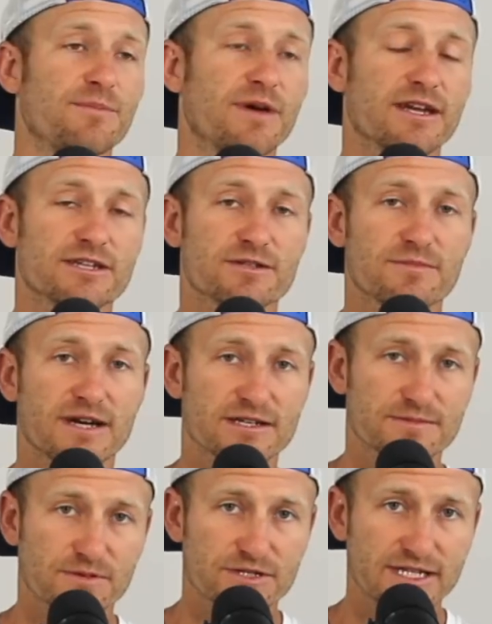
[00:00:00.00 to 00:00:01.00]
Benesh and
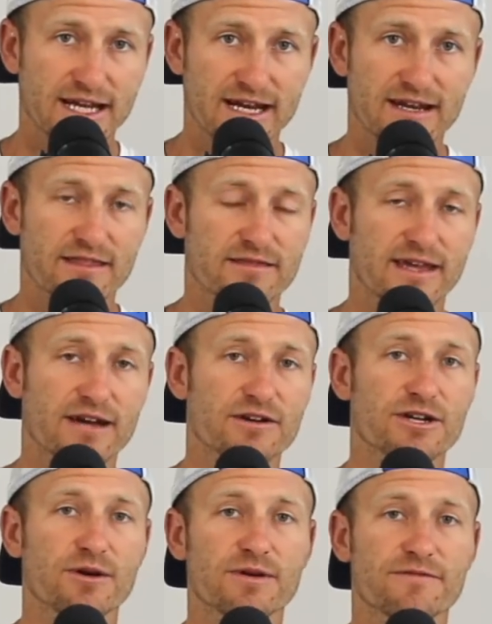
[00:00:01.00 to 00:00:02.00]
Miles Partain, they are
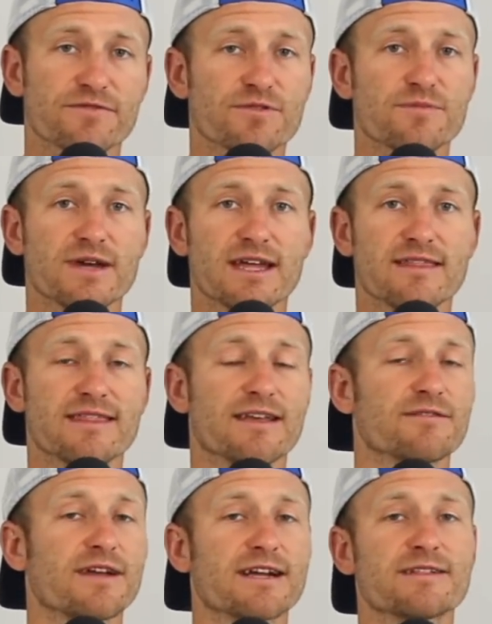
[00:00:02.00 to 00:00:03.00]
going for the men. They
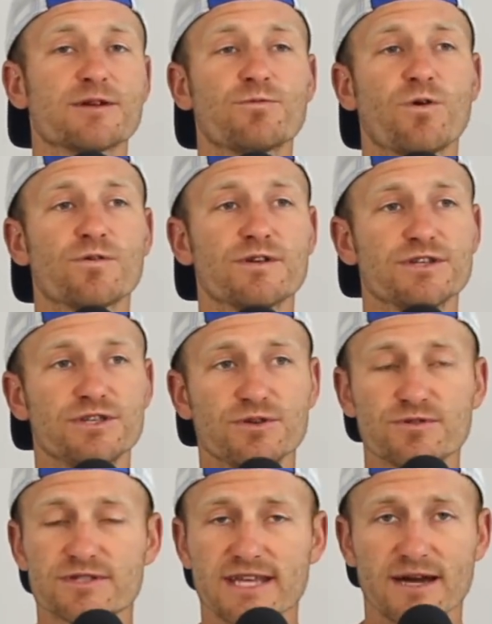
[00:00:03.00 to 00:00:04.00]
likely won't
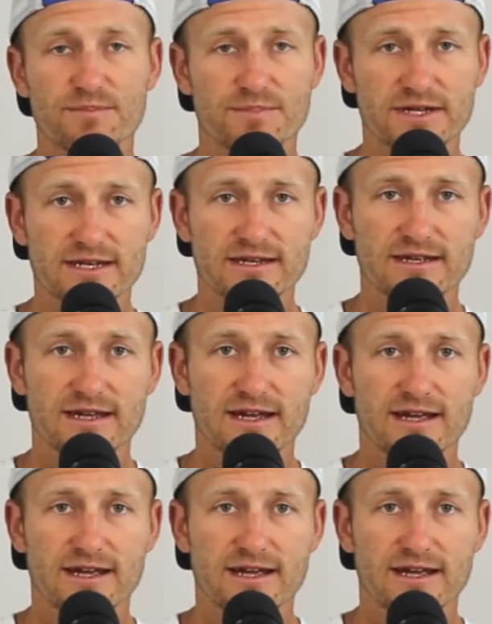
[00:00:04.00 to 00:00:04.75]
use that bid.